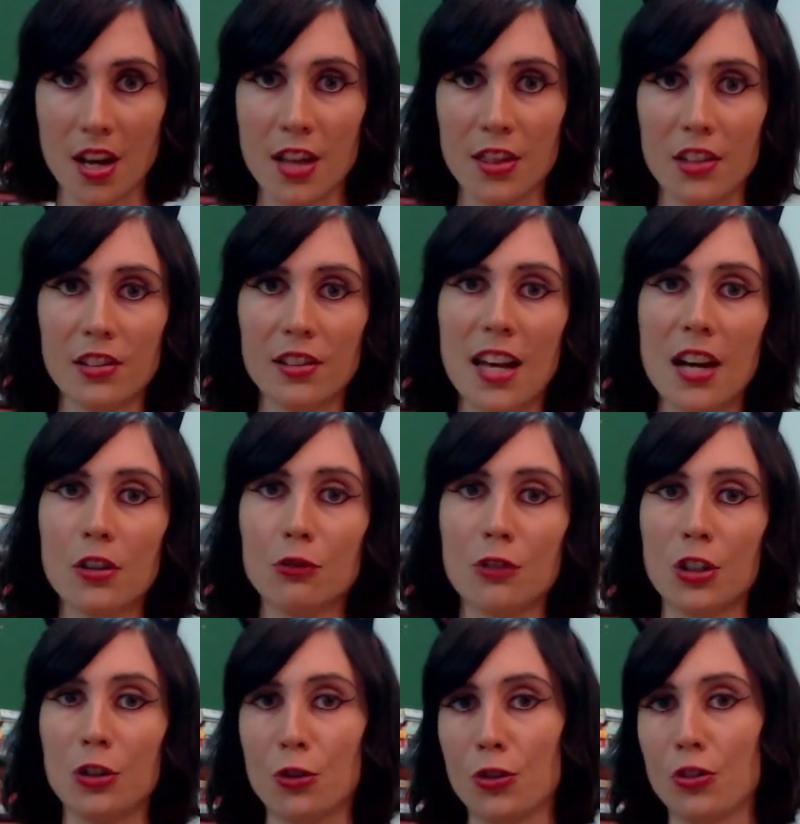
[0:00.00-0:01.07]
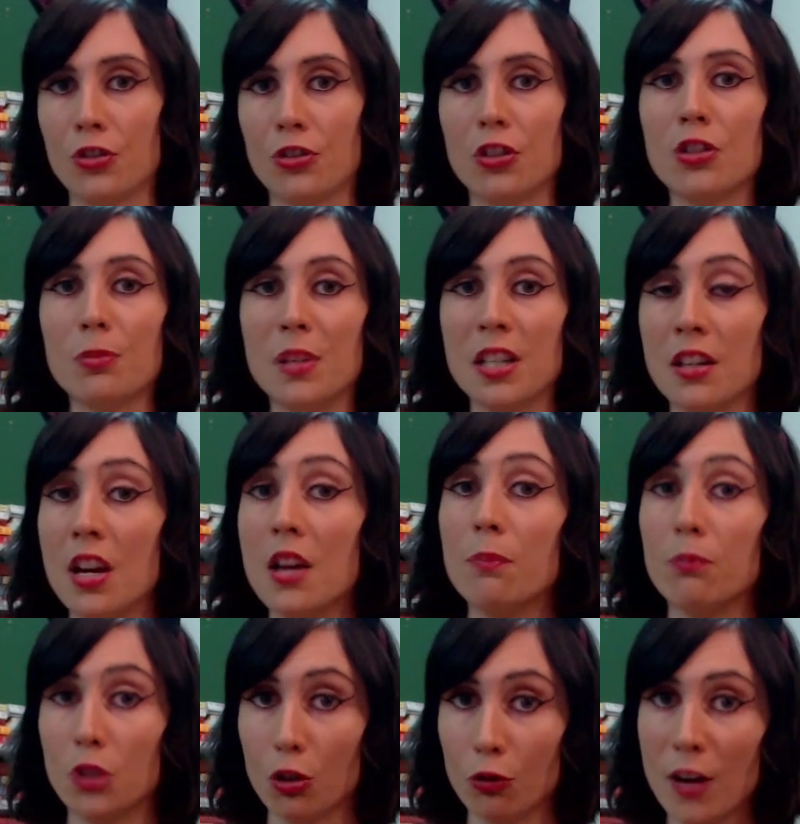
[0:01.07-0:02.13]
This allows researchers to speak
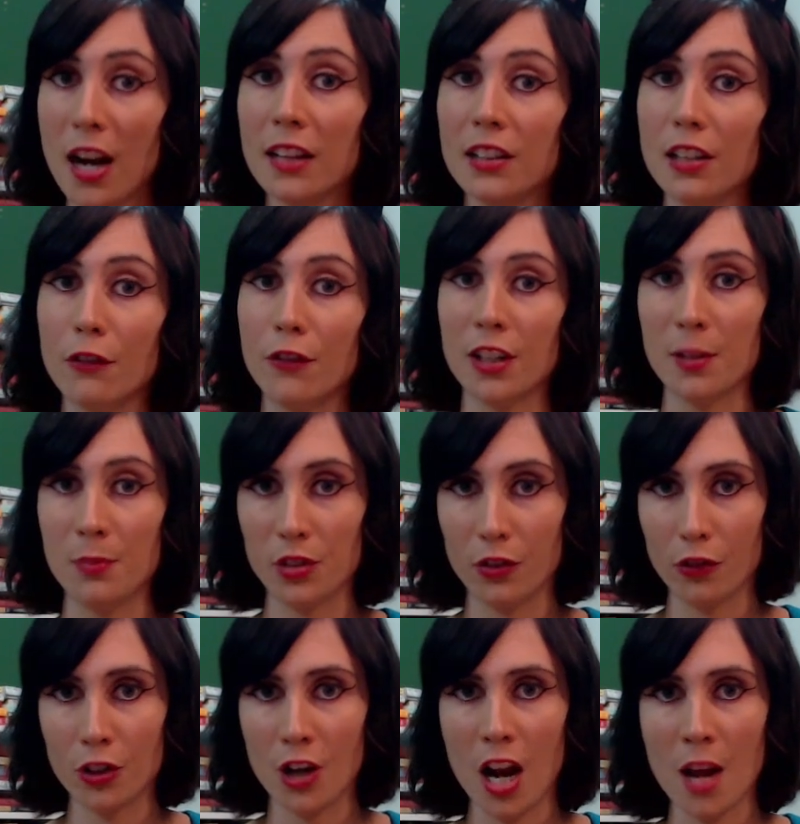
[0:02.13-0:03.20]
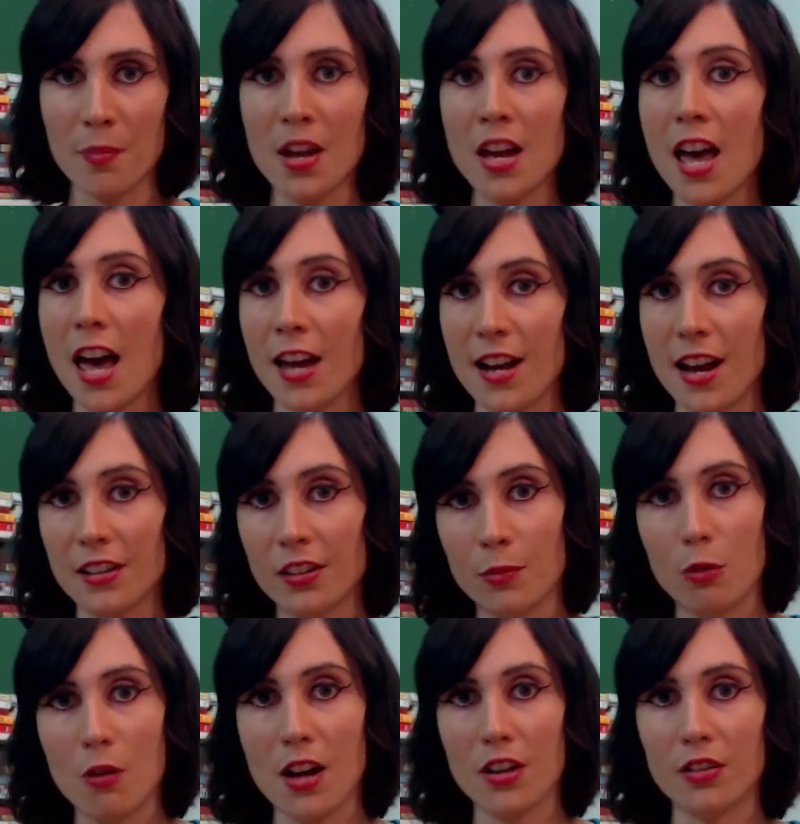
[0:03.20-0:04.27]
directly to victims of crime and ask them
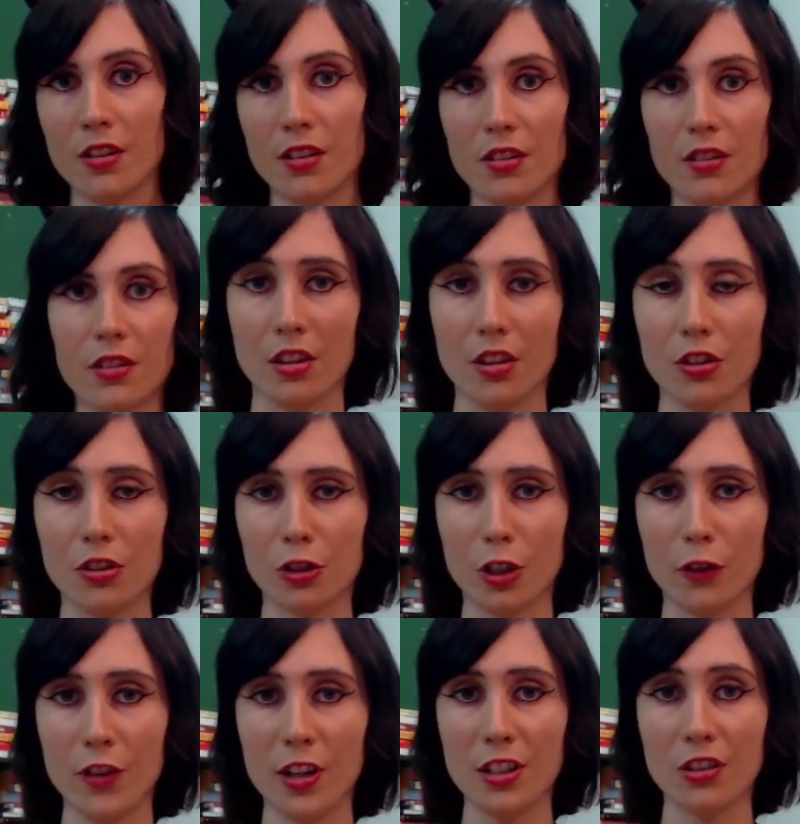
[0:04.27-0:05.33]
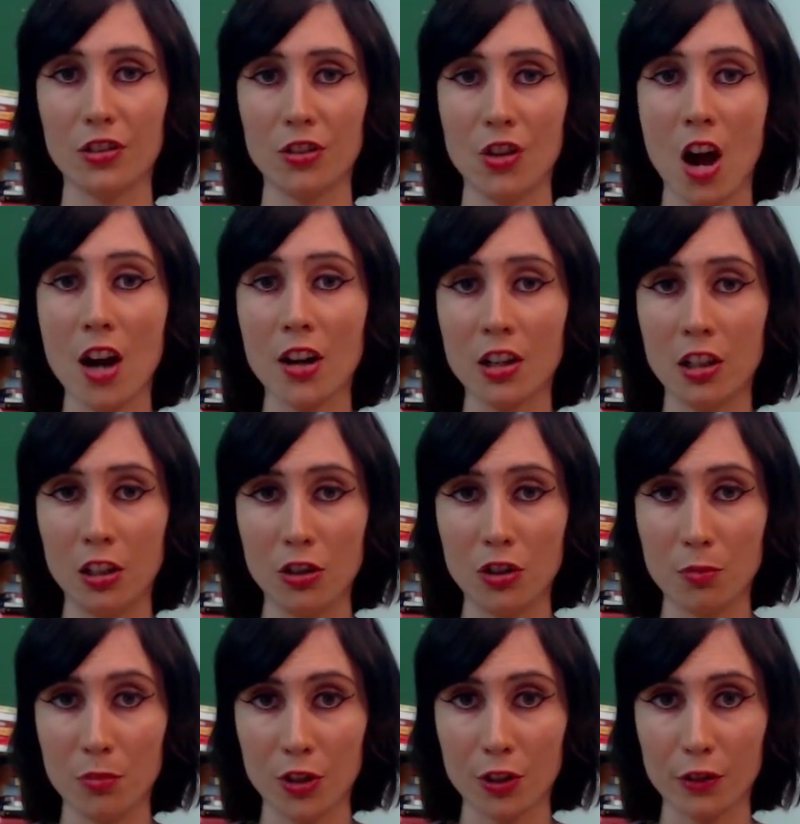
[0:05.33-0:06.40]
questions. The survey does not
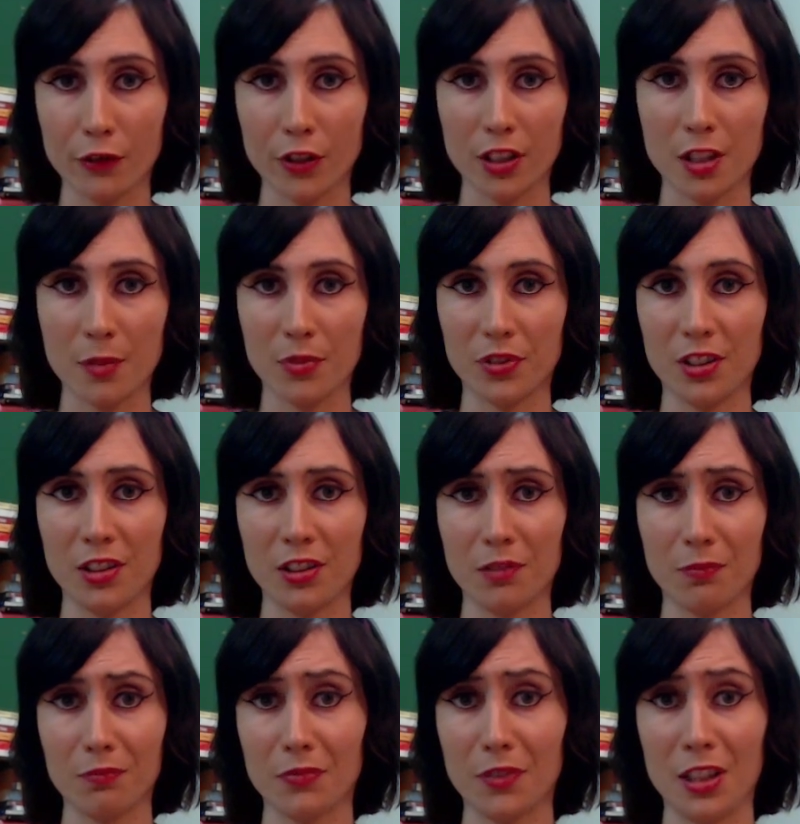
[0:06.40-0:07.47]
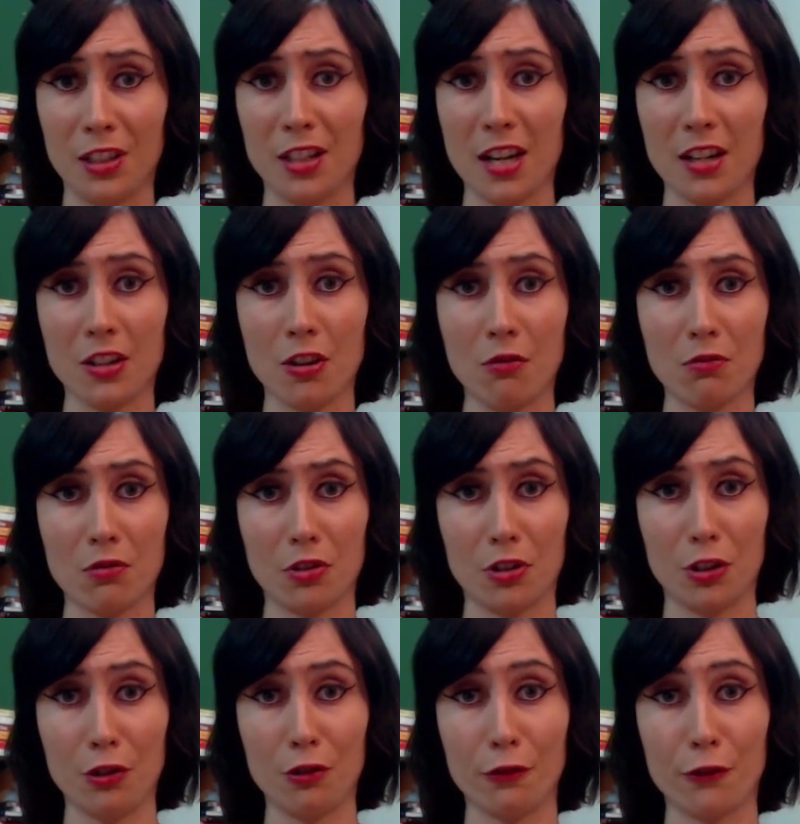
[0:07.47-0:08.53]
include murder victims, since the dead
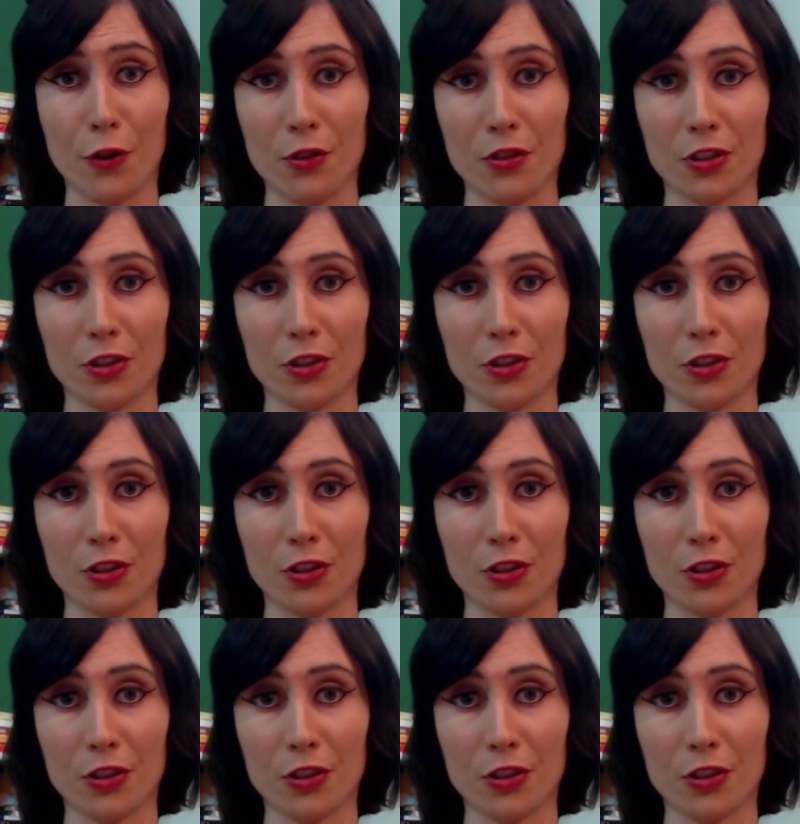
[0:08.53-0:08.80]
don't do phone